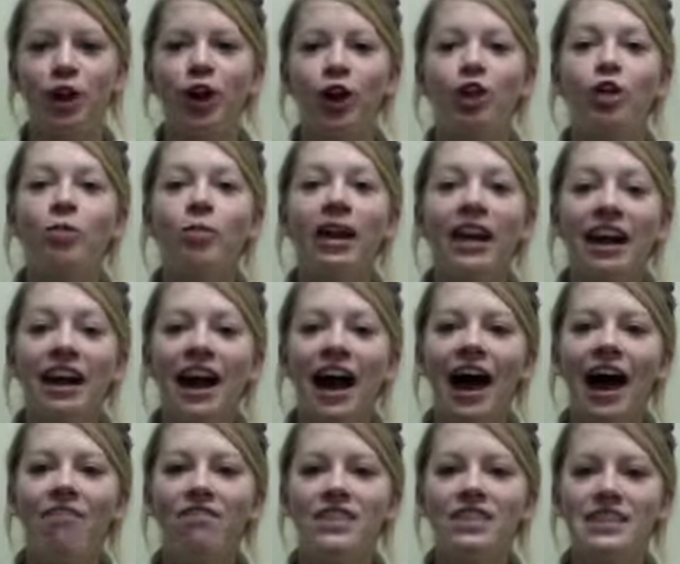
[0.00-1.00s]
You may not
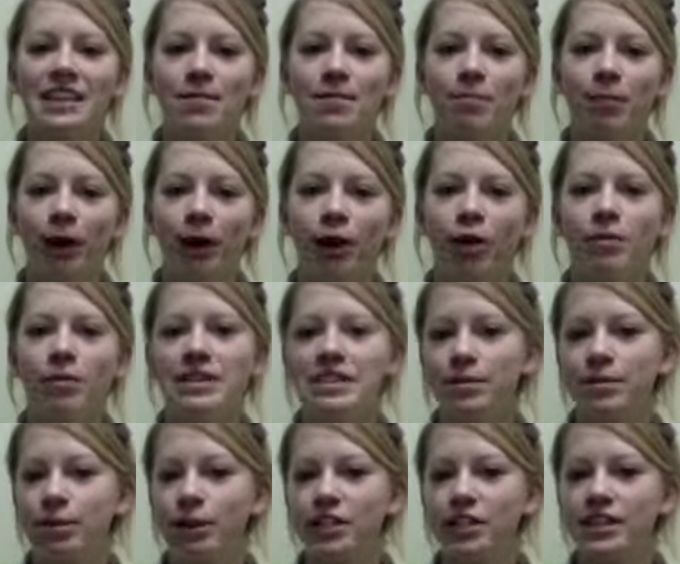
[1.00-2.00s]
have the same poem as the
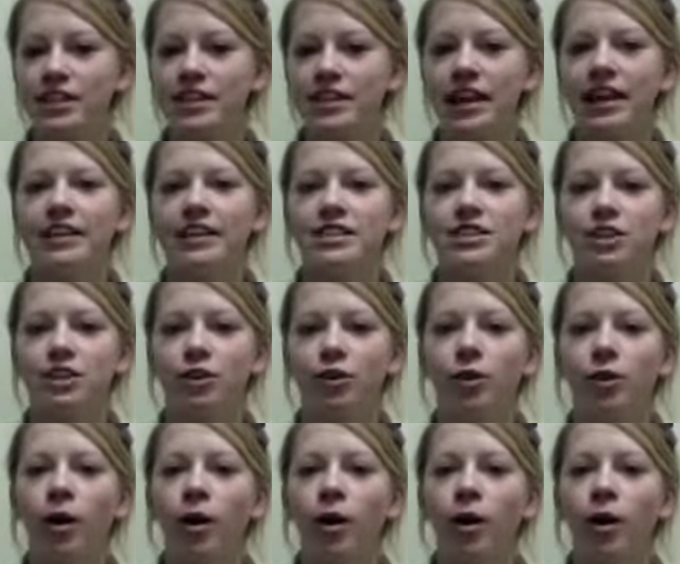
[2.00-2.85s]
person next to you,